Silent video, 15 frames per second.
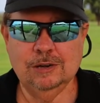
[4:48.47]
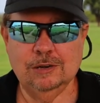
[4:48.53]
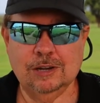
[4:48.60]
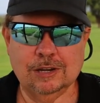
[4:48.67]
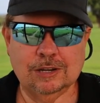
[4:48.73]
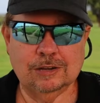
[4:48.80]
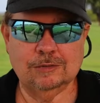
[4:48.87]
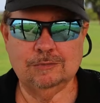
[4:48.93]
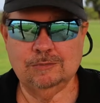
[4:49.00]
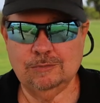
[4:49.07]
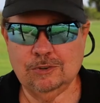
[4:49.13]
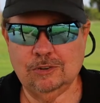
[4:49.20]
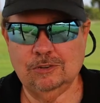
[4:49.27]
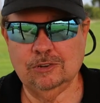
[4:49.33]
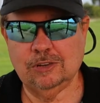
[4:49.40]

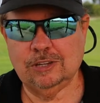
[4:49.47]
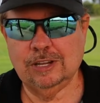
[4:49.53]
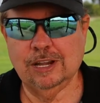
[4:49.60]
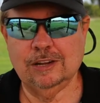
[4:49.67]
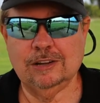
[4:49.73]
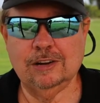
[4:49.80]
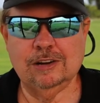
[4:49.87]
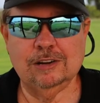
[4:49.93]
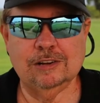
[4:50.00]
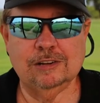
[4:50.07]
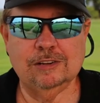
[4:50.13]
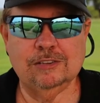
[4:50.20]
look down there in the